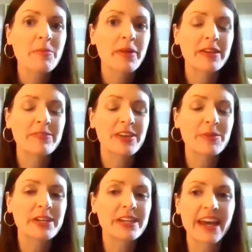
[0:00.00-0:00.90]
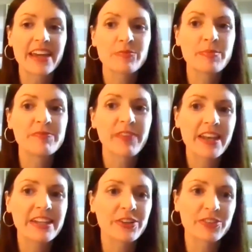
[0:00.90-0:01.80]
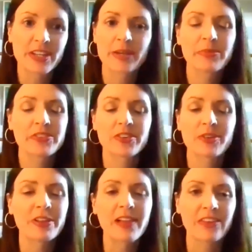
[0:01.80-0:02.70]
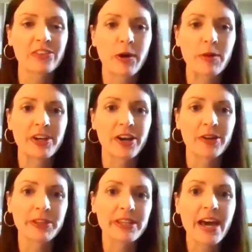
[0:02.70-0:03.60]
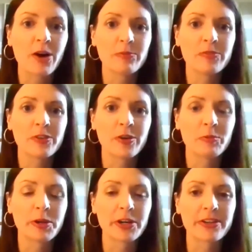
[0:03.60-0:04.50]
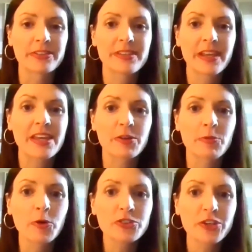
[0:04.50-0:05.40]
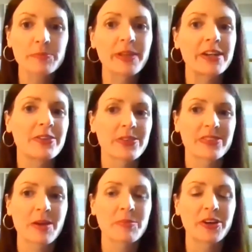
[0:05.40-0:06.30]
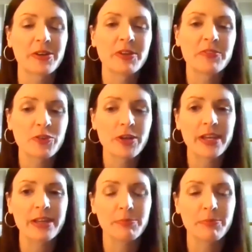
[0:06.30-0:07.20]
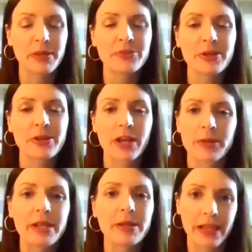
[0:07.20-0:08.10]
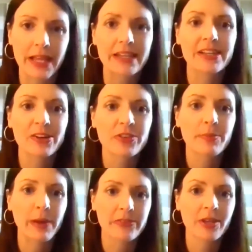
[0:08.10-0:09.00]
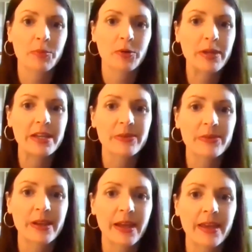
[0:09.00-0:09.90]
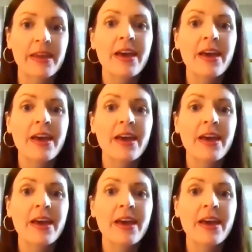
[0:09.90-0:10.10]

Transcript: My family and I have been finding your tips from the last webinar really helpful. We're taking a road trip later this summer, and we've been doing quite a bit of planning over the past couple of weeks. And I